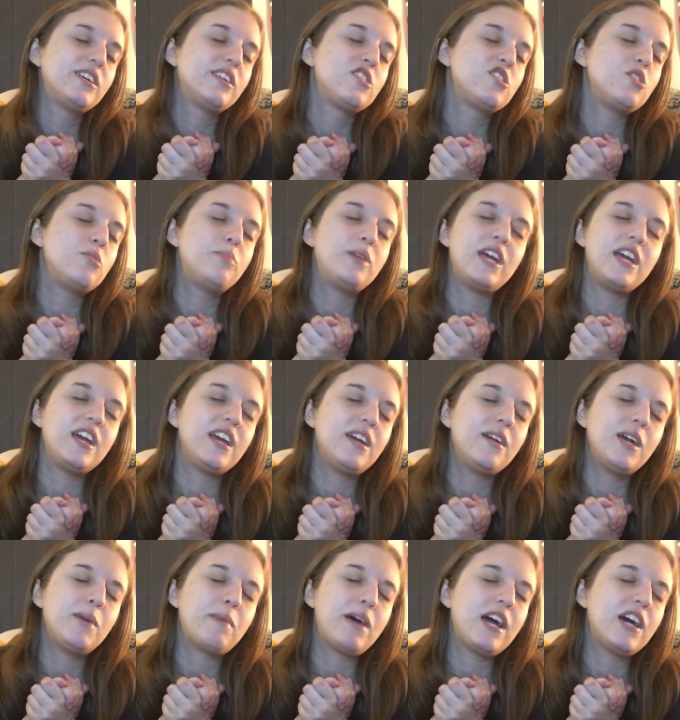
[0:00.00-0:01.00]
to
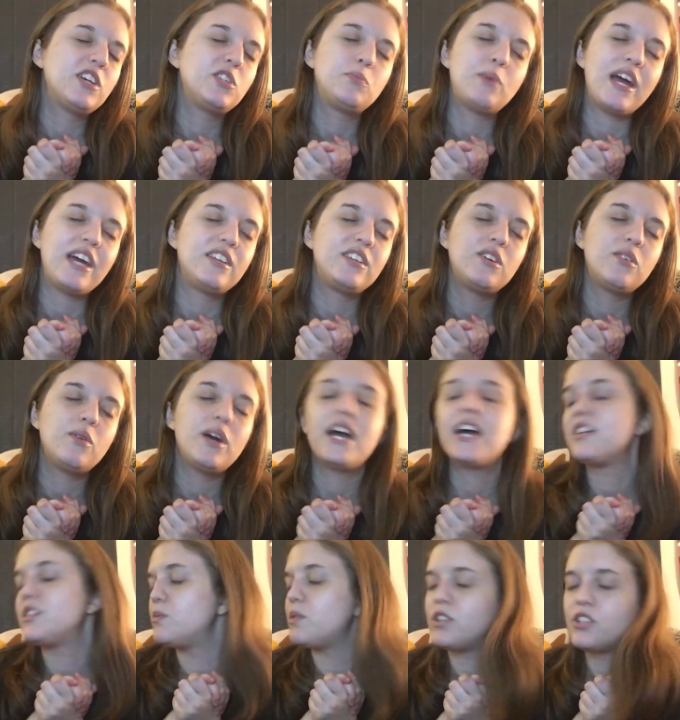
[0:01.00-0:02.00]
being my husbando
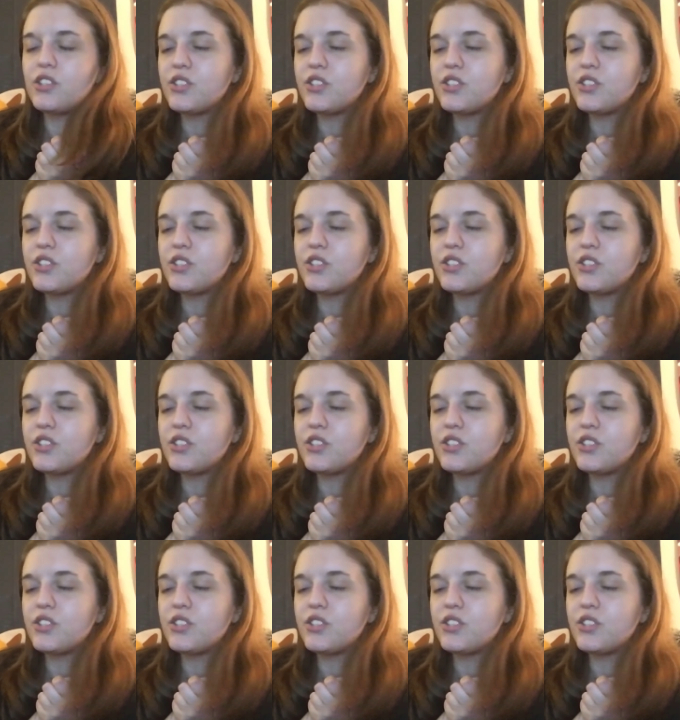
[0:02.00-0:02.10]
as much